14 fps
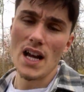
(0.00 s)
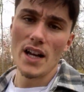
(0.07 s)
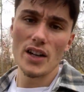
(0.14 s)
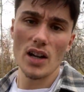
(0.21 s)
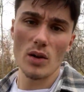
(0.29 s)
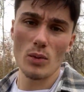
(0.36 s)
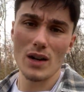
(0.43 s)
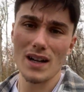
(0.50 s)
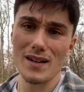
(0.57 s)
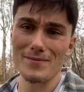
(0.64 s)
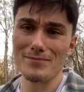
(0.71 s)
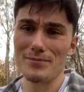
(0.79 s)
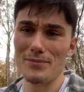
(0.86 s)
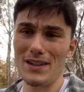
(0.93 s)
You're gonna wanna
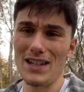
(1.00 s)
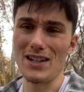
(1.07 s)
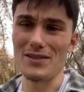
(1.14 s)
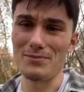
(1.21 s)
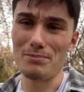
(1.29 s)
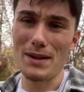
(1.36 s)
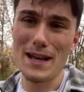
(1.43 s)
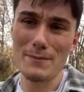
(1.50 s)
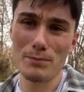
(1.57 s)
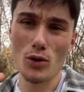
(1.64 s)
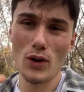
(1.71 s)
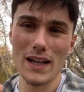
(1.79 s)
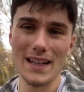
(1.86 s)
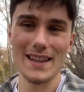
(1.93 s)

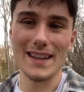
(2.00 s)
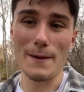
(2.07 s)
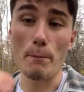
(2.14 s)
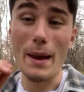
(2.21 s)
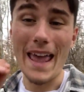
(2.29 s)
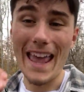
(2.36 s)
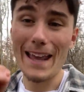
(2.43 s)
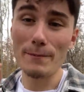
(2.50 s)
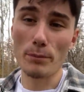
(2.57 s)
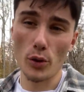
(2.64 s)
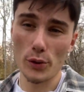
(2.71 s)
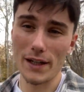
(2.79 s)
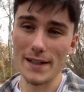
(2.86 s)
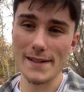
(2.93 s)
pinpoint the pain
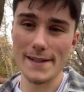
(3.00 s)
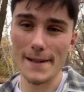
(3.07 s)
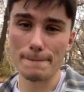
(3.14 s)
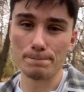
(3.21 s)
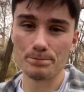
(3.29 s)
points